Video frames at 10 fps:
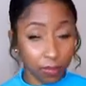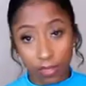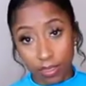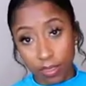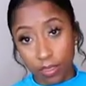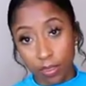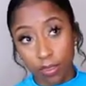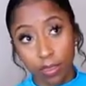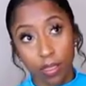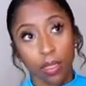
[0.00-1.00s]
This
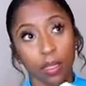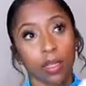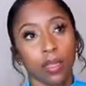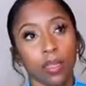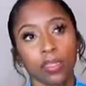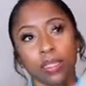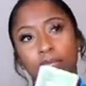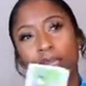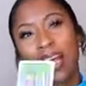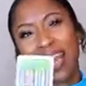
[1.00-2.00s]
is
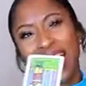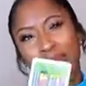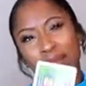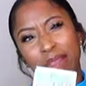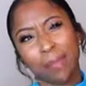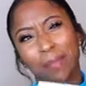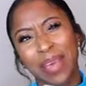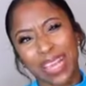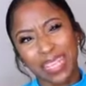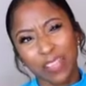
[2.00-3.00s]
not having the
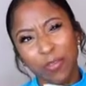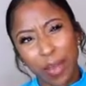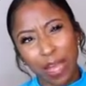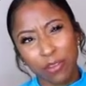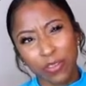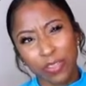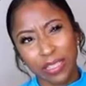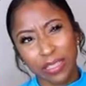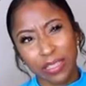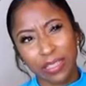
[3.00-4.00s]
best of
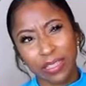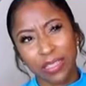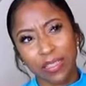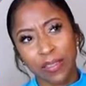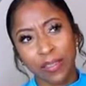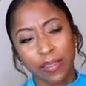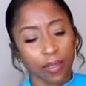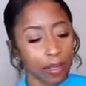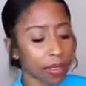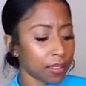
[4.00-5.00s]
boundaries
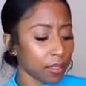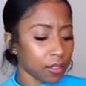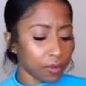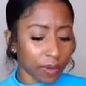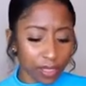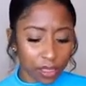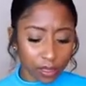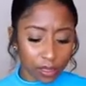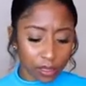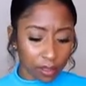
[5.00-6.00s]
in
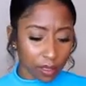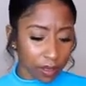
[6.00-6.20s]
situations.